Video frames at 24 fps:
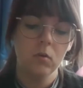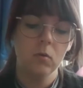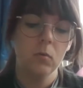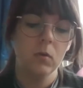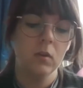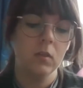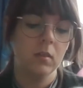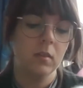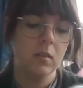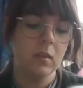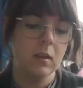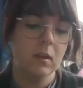
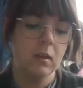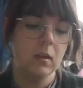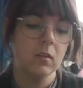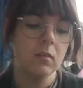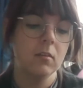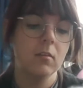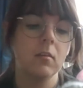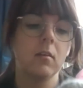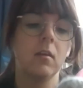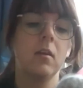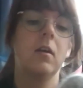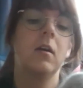with
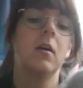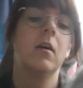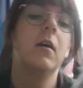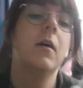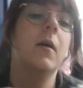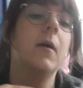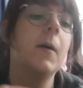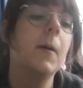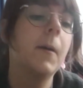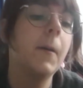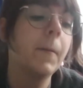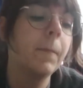this
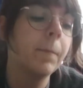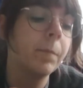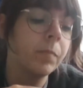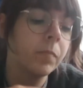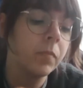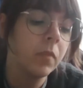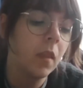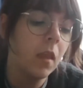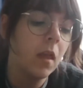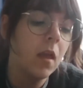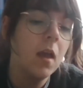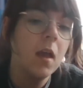
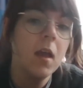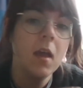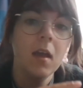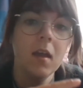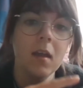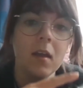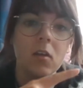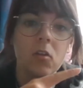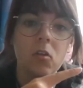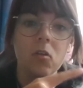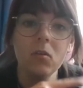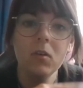
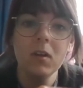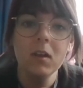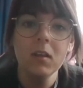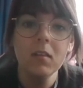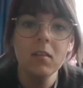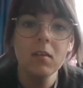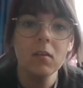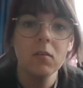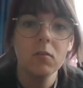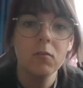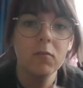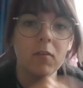is you knit
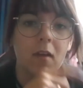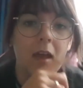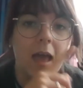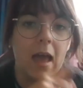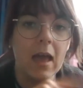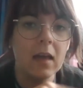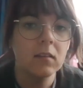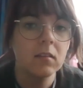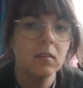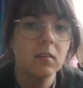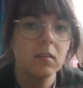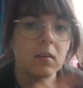it
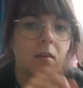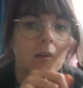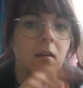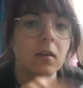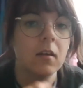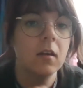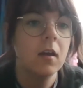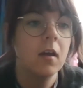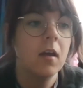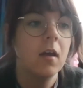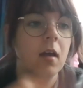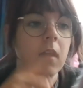flat
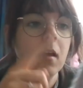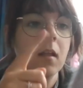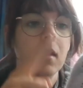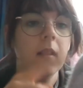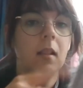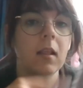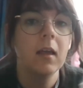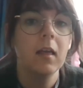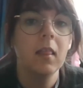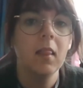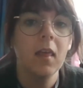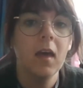
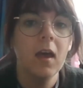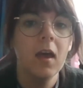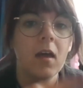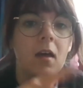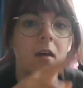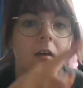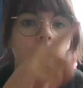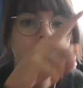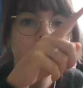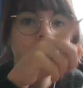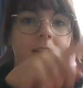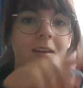like
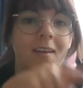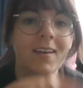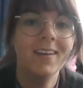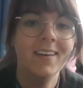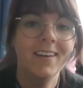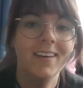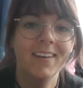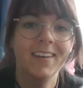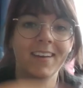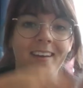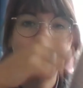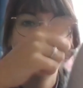that,
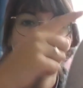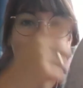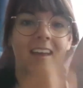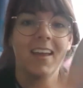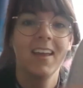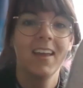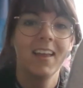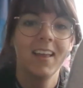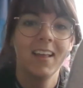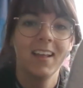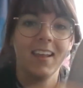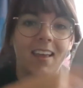
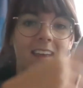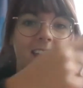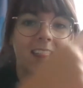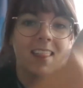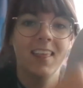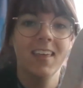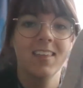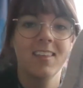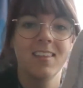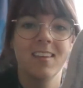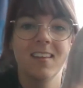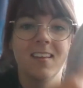like
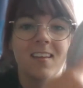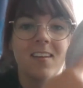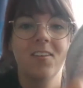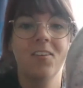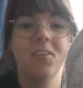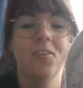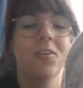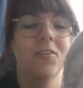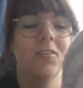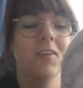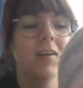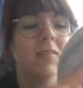this, and then
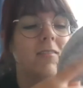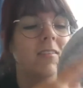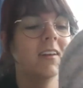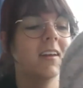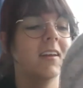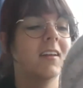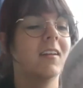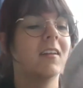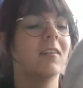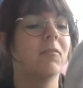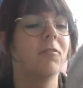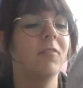go around
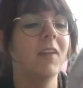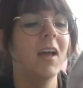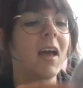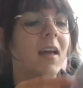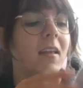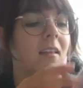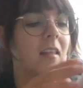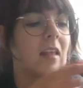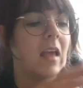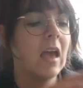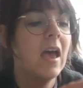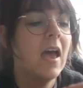and then
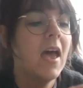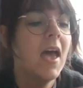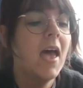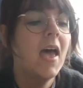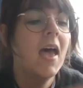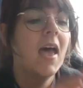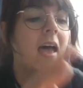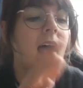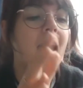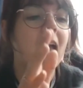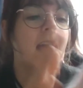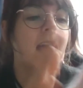flat.
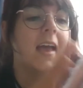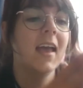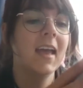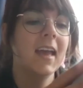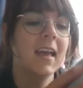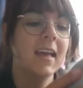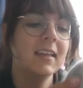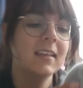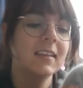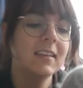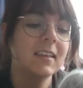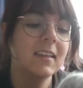
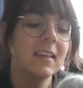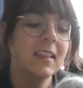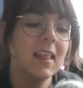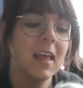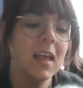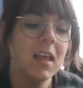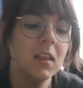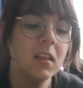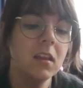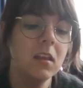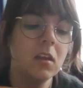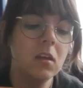And
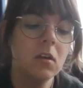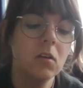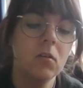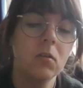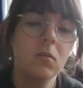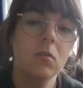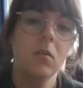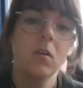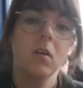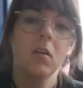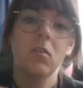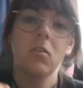then
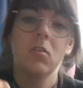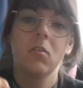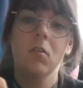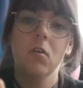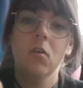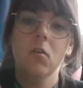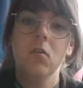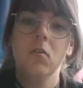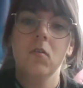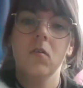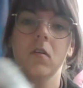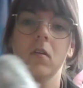you
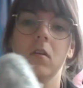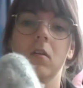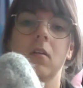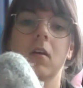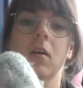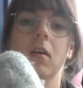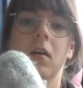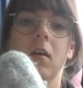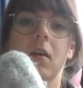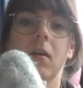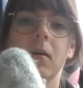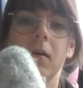sew
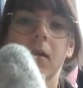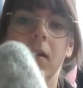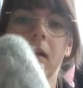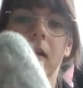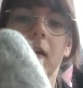the